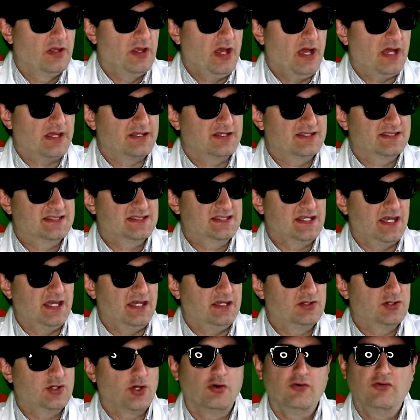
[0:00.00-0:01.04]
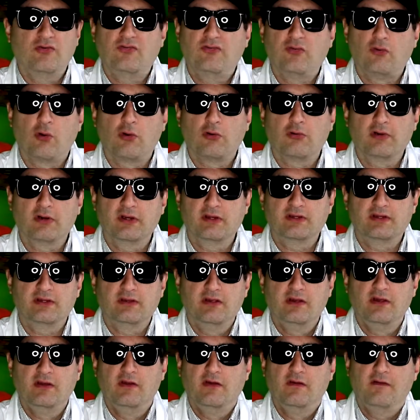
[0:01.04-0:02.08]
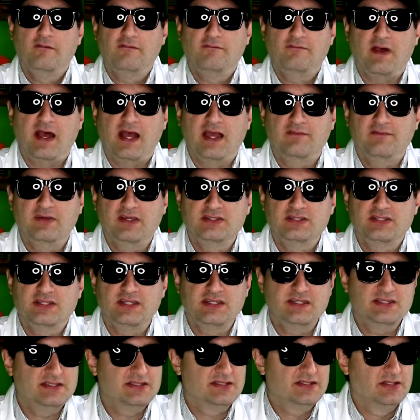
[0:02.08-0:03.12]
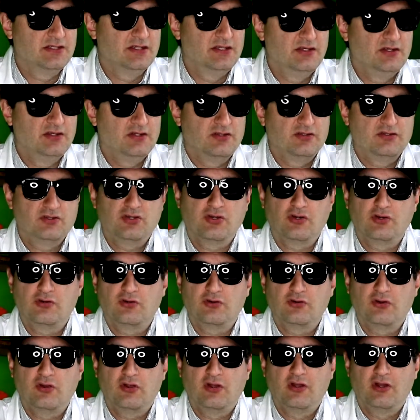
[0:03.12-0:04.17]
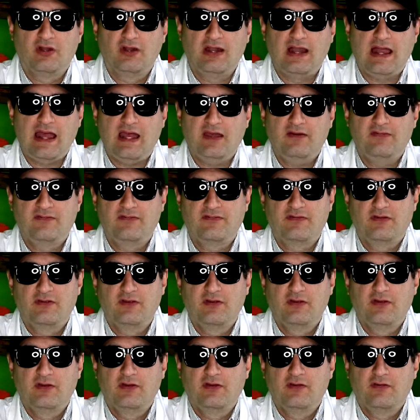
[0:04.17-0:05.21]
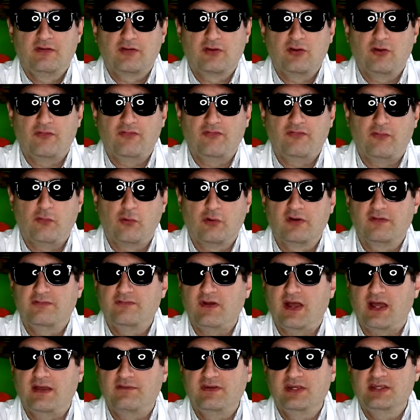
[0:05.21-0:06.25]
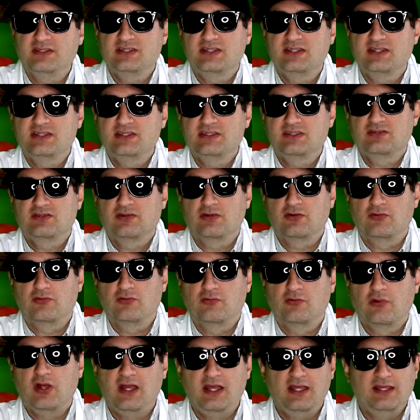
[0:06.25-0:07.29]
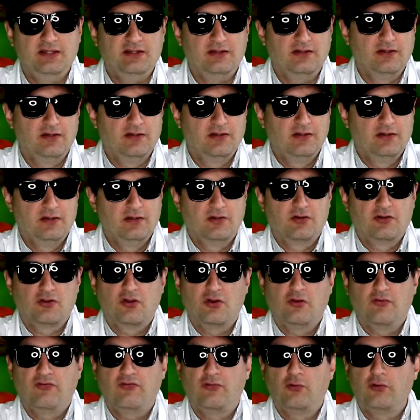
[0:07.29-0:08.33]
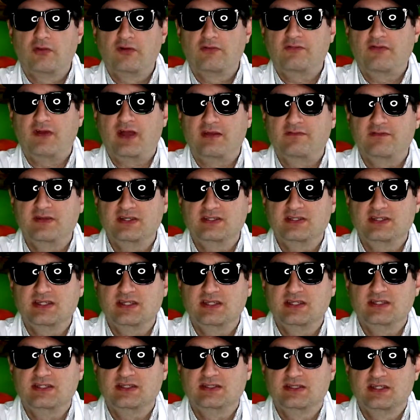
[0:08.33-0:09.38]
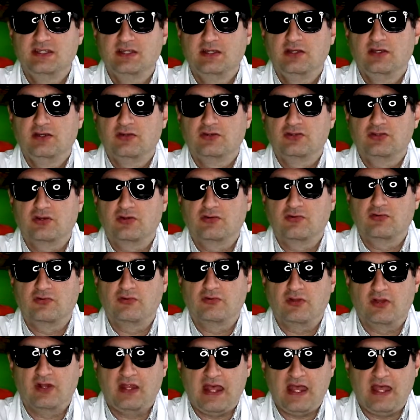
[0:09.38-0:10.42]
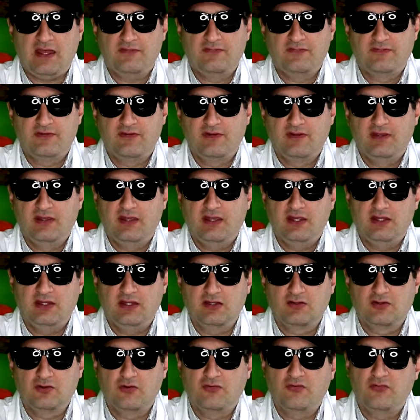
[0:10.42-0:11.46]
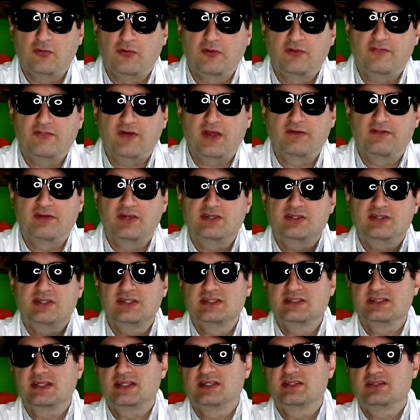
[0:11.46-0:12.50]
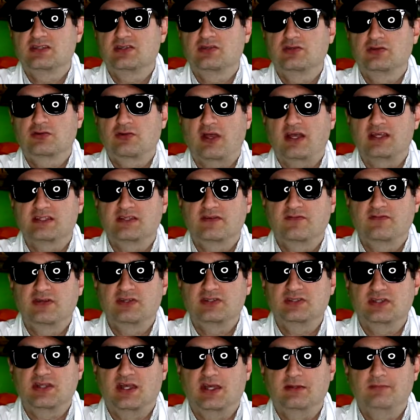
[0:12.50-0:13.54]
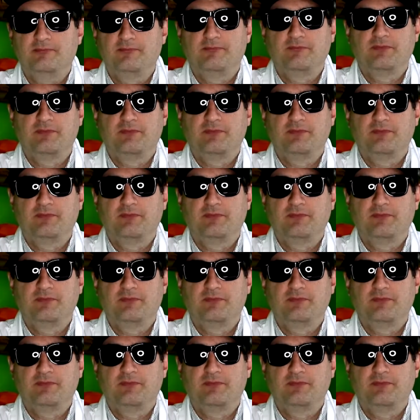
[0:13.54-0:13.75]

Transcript: I could say go forward 5 inches, turn left, go forward 5 inches, turn right, go forward 5 inches, turn left, and then go forward 5 inches until you cross the finish line.